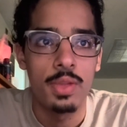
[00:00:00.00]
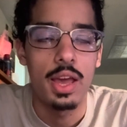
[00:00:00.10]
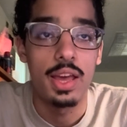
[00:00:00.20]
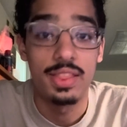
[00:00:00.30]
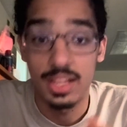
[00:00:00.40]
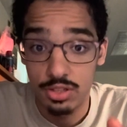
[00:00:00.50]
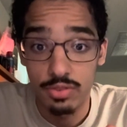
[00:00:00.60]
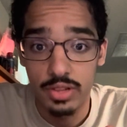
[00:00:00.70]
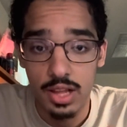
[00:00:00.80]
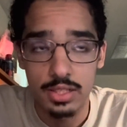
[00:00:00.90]
And that's your
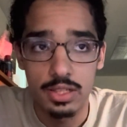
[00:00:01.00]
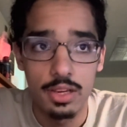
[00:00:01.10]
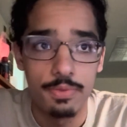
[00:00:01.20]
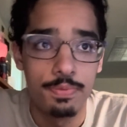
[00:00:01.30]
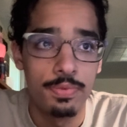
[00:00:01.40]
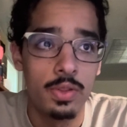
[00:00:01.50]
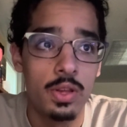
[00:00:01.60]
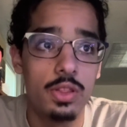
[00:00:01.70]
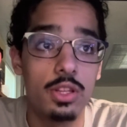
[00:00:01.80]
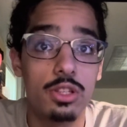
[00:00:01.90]
velocity.
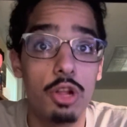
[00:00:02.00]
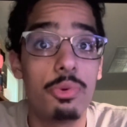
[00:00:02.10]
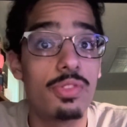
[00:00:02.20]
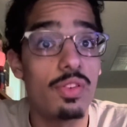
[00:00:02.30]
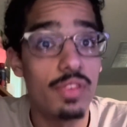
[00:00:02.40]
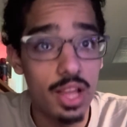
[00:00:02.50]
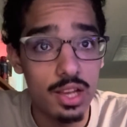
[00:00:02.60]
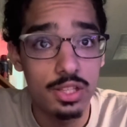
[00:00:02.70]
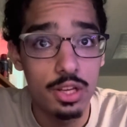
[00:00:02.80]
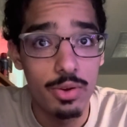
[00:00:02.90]
The slope of the
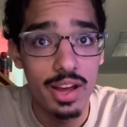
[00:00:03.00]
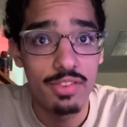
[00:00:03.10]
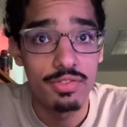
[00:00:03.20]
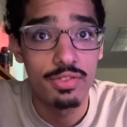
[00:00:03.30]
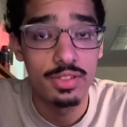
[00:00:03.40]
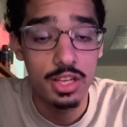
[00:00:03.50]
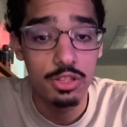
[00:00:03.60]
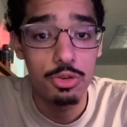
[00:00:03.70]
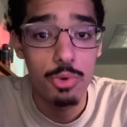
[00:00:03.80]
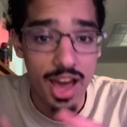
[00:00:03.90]
velocity graph tells
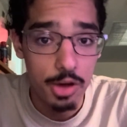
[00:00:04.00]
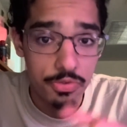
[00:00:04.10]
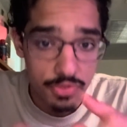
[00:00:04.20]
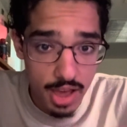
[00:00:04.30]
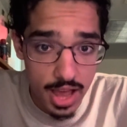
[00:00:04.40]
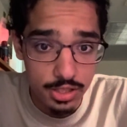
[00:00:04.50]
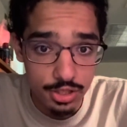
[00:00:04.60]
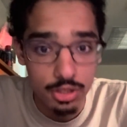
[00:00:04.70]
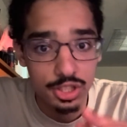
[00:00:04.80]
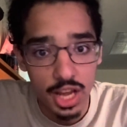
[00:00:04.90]
you how fast
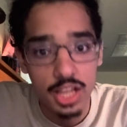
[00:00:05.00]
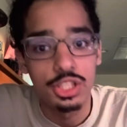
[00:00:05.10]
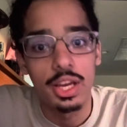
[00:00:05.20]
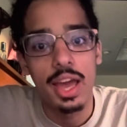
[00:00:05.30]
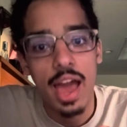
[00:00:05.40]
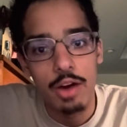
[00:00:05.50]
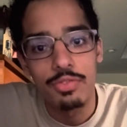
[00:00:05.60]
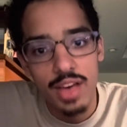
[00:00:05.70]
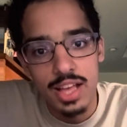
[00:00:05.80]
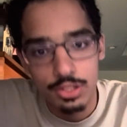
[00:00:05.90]
you're changing, how
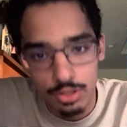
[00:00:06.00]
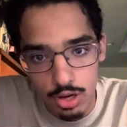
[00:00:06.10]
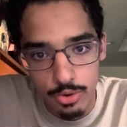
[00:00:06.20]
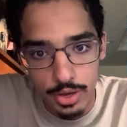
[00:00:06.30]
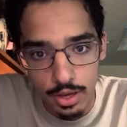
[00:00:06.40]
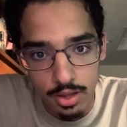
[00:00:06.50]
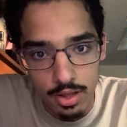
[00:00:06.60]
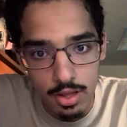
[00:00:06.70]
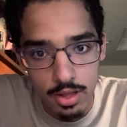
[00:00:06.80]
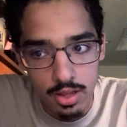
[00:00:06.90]
fast you're going.
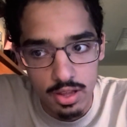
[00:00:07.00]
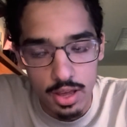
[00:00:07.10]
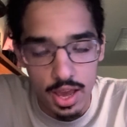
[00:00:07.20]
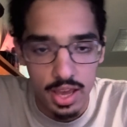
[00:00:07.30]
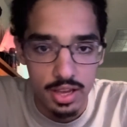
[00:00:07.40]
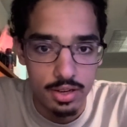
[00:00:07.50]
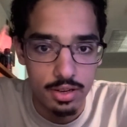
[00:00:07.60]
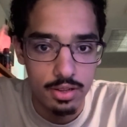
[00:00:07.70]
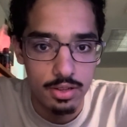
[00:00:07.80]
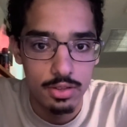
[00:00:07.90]
And
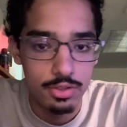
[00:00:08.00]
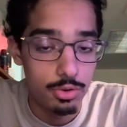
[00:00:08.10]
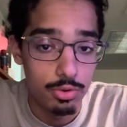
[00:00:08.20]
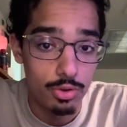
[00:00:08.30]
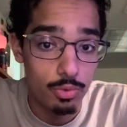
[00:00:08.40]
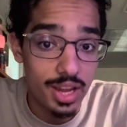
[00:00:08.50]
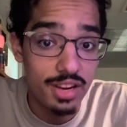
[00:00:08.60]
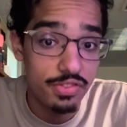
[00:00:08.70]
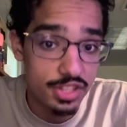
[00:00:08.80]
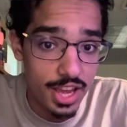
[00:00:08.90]
so the rate
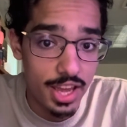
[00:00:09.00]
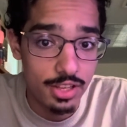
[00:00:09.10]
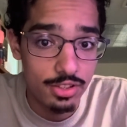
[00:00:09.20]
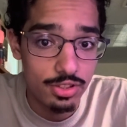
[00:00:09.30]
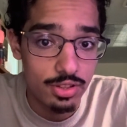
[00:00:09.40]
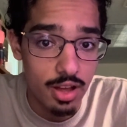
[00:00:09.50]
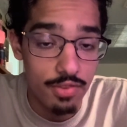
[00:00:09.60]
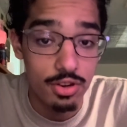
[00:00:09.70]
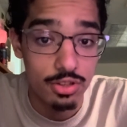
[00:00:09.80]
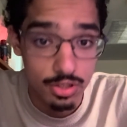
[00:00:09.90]
of change of
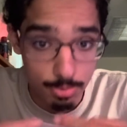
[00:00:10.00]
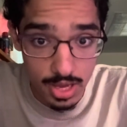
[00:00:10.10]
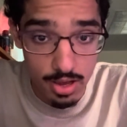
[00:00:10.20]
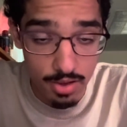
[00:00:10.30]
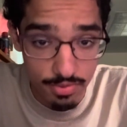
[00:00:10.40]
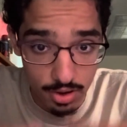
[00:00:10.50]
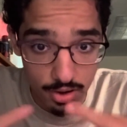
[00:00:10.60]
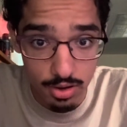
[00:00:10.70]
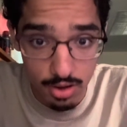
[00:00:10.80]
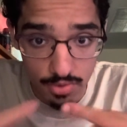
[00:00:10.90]
your speed of
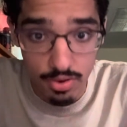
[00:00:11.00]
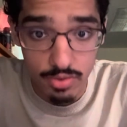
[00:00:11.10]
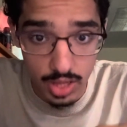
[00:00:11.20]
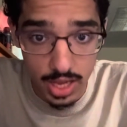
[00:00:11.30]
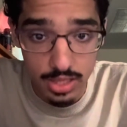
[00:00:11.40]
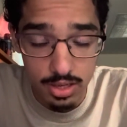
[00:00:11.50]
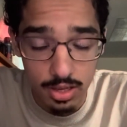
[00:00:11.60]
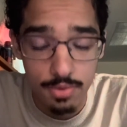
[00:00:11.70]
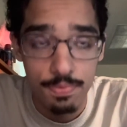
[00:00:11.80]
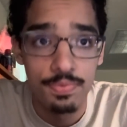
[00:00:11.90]
your
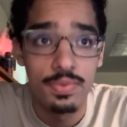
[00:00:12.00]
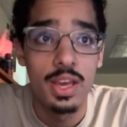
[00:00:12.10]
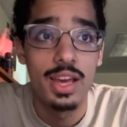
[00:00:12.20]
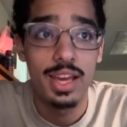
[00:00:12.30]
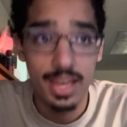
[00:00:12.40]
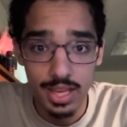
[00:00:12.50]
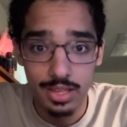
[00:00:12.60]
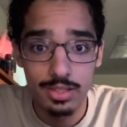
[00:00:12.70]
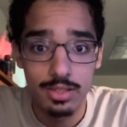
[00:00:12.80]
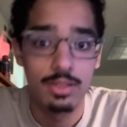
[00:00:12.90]
velocity
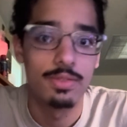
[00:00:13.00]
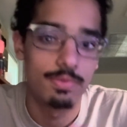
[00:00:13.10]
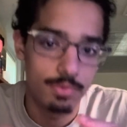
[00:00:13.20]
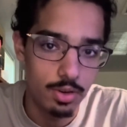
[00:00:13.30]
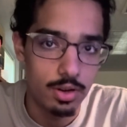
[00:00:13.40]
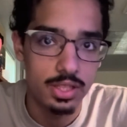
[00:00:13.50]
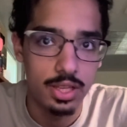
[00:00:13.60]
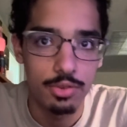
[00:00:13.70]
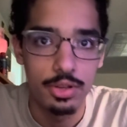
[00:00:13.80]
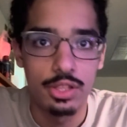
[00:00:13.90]
is your
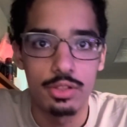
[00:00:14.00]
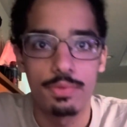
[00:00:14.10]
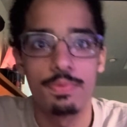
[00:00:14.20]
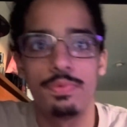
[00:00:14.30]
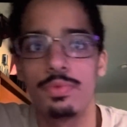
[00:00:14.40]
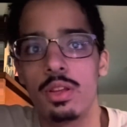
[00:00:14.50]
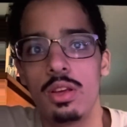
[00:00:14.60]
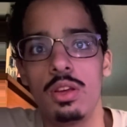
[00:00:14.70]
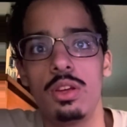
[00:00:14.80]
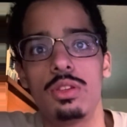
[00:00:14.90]
acceleration.
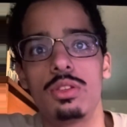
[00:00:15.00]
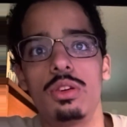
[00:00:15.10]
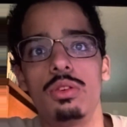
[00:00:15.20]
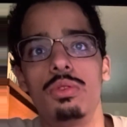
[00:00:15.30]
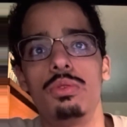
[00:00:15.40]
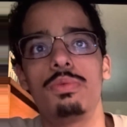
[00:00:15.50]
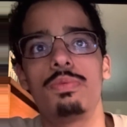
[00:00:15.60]
So